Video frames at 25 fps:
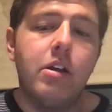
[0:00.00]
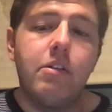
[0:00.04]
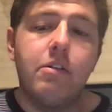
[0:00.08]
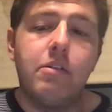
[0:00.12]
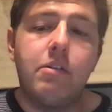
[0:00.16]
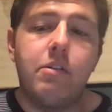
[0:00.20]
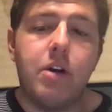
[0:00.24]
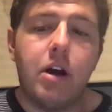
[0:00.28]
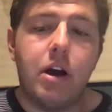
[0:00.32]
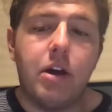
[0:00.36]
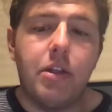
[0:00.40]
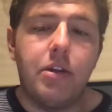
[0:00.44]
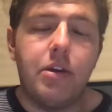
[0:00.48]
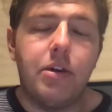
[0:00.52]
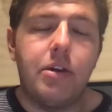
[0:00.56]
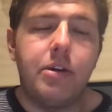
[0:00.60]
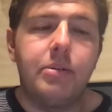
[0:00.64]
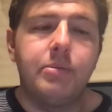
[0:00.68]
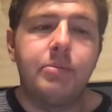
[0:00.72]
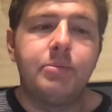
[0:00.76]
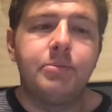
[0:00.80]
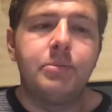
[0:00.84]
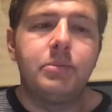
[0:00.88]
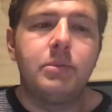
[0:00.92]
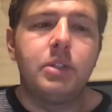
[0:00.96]
Father.
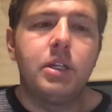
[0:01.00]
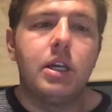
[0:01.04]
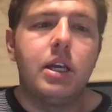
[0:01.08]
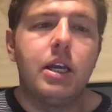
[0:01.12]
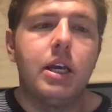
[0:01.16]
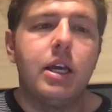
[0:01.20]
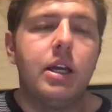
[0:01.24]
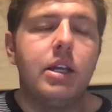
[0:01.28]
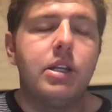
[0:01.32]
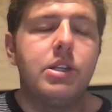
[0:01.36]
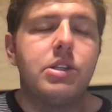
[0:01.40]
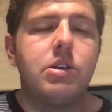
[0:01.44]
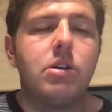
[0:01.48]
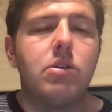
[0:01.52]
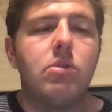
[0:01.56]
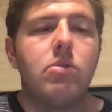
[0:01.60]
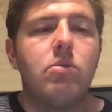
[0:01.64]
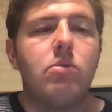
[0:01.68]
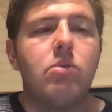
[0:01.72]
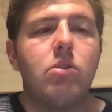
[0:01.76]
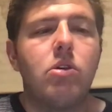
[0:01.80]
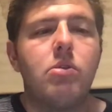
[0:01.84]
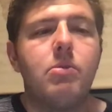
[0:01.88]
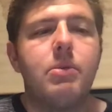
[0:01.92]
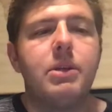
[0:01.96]
Uh, so
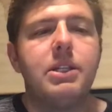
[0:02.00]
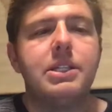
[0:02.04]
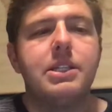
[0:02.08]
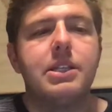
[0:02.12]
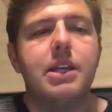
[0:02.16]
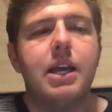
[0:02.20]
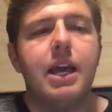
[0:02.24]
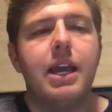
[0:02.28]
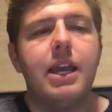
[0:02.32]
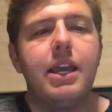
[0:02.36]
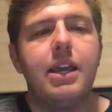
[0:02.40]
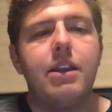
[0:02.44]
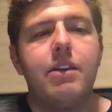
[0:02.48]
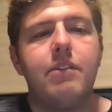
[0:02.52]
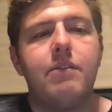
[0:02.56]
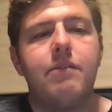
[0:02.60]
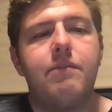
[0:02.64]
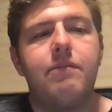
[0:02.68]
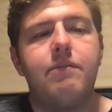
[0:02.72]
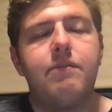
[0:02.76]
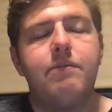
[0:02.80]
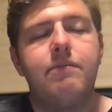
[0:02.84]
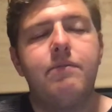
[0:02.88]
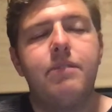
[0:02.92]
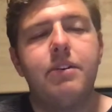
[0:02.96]
Romans 8
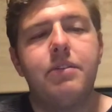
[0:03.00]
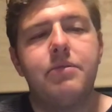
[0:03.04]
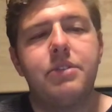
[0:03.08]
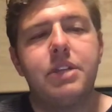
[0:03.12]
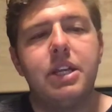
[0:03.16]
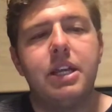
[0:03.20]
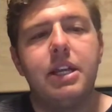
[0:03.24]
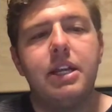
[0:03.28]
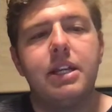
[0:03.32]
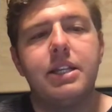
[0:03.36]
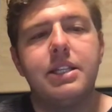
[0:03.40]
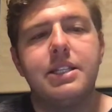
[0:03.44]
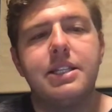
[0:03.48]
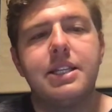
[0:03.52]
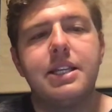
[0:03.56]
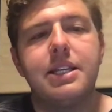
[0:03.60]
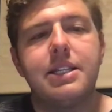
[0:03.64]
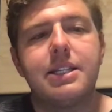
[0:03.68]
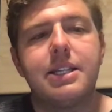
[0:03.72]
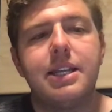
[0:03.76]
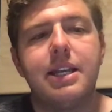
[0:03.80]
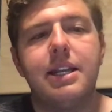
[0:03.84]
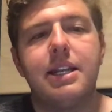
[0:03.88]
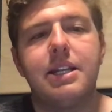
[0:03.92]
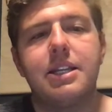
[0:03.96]
15 and
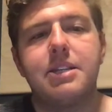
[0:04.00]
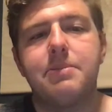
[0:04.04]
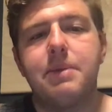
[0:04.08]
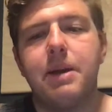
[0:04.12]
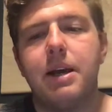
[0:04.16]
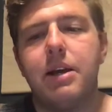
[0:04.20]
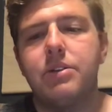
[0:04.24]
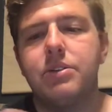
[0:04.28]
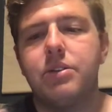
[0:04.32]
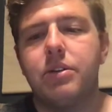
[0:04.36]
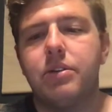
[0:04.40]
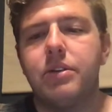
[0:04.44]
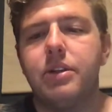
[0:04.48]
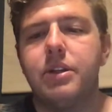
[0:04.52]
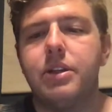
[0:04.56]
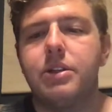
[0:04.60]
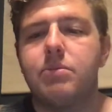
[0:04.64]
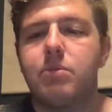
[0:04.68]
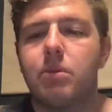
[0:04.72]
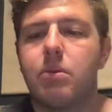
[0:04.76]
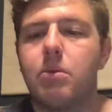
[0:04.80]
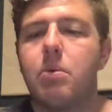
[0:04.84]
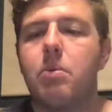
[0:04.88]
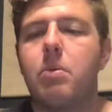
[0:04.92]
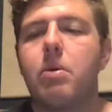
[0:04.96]
16 expounds on this
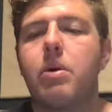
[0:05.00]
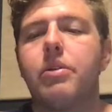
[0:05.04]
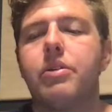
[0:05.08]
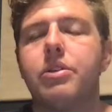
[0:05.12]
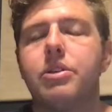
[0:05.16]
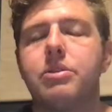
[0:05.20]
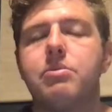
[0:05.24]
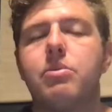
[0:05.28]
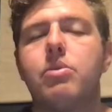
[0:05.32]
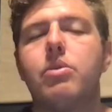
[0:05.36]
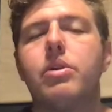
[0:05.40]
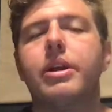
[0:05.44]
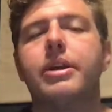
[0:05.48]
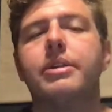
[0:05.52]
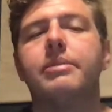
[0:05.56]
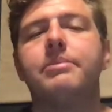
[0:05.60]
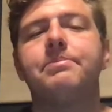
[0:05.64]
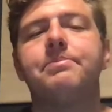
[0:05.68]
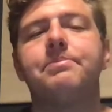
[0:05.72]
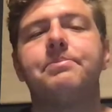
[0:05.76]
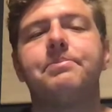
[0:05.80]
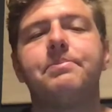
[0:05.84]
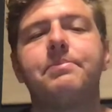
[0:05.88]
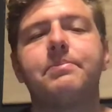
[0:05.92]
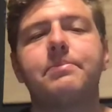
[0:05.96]
where we were this morning,
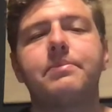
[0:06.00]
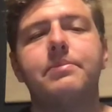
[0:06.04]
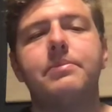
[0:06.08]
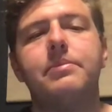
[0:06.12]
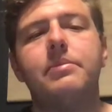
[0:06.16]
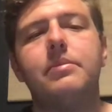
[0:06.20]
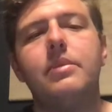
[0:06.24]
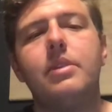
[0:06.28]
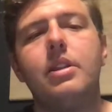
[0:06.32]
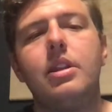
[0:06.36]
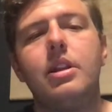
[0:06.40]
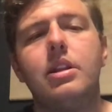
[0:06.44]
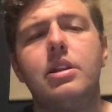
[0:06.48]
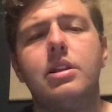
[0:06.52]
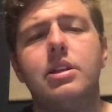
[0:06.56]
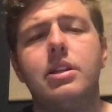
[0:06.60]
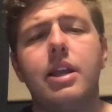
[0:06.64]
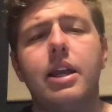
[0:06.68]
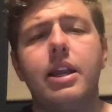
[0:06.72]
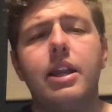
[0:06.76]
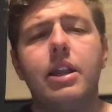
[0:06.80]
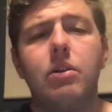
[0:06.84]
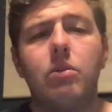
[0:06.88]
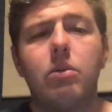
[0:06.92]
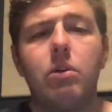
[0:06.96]

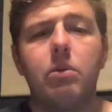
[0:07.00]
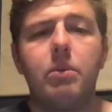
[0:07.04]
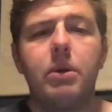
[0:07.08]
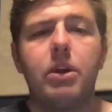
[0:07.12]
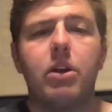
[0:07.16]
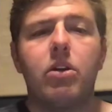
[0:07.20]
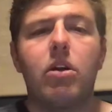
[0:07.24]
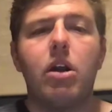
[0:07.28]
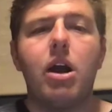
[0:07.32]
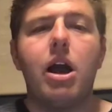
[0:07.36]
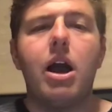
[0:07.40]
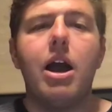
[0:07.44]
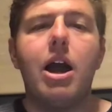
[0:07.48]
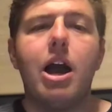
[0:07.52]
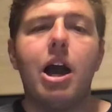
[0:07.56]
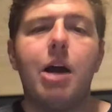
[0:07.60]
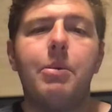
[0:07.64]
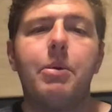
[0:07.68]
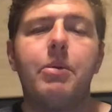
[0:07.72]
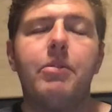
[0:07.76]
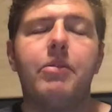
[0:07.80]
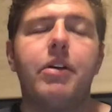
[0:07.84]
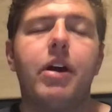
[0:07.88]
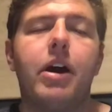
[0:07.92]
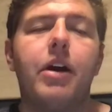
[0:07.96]
stating, When we cry,
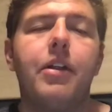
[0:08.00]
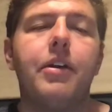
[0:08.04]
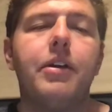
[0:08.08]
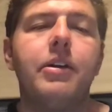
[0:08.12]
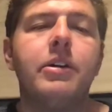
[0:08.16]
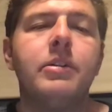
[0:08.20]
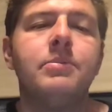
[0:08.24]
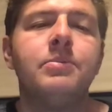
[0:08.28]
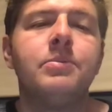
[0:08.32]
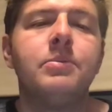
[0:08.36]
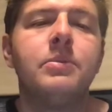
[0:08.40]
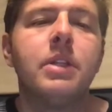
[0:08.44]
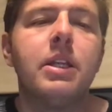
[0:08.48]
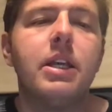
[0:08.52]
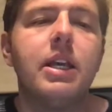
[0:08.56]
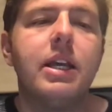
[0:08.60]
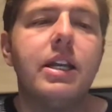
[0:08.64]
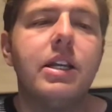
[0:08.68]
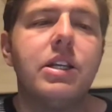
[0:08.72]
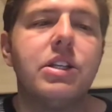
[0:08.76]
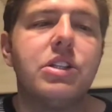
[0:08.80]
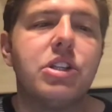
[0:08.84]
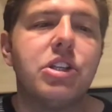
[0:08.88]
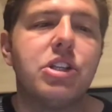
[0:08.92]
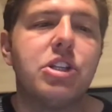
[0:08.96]
Abba, Father, it
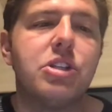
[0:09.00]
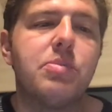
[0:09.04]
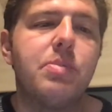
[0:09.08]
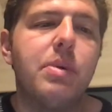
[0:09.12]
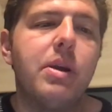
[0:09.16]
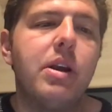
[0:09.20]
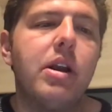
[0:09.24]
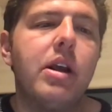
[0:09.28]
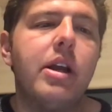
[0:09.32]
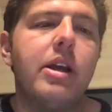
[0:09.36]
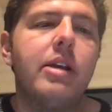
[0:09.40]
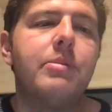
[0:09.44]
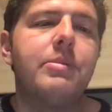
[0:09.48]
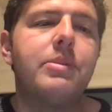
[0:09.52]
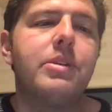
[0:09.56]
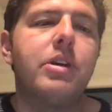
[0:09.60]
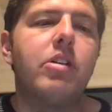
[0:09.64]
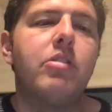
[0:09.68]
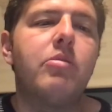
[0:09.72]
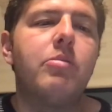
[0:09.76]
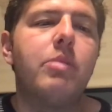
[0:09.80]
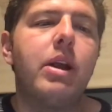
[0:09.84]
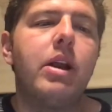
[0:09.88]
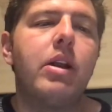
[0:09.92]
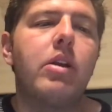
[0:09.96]
is the Spirit
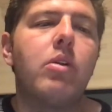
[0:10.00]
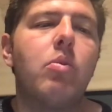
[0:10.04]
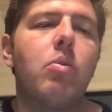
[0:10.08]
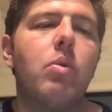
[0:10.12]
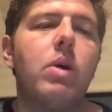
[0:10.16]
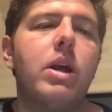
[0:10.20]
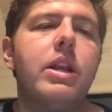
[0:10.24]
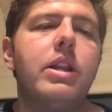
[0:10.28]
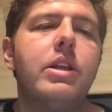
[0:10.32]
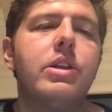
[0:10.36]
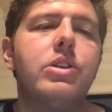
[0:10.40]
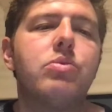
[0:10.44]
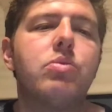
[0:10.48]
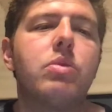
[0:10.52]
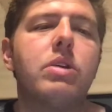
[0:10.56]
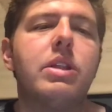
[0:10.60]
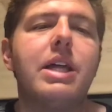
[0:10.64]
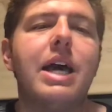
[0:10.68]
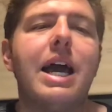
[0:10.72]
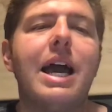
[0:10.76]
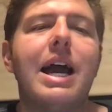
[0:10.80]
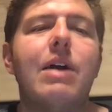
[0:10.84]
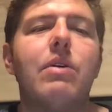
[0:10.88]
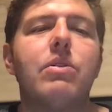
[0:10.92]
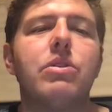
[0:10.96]
Himself bearing witness with
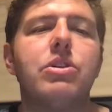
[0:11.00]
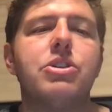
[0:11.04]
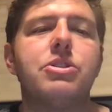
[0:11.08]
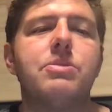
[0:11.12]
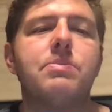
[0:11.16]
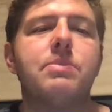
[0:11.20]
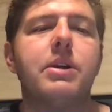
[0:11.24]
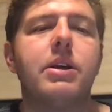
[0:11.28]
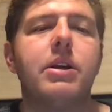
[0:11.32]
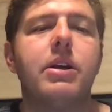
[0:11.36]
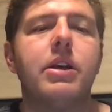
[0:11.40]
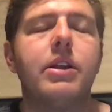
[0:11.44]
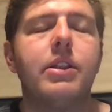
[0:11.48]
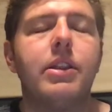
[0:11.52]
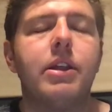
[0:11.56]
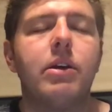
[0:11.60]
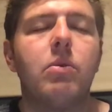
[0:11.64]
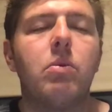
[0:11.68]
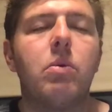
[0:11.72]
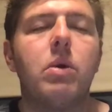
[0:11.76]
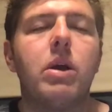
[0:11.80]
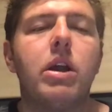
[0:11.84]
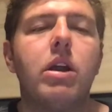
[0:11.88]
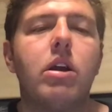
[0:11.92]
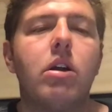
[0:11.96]
our spirit that
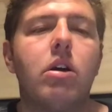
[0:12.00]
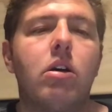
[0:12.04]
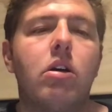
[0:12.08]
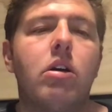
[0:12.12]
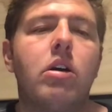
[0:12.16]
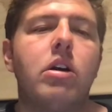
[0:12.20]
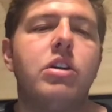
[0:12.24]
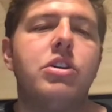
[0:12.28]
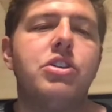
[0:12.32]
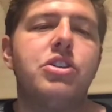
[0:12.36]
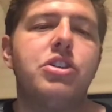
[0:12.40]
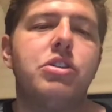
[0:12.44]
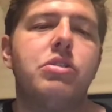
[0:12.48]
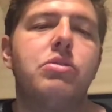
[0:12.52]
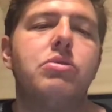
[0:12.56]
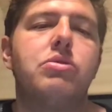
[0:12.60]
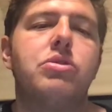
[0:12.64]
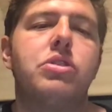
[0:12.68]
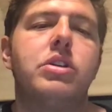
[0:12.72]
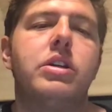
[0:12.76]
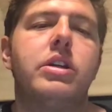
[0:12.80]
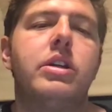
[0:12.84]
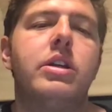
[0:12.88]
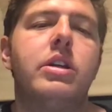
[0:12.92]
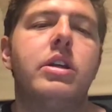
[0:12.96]
we are
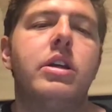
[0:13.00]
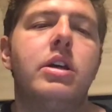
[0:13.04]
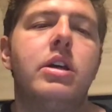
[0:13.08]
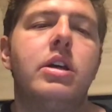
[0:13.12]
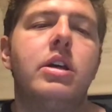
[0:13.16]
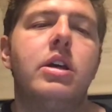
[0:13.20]
children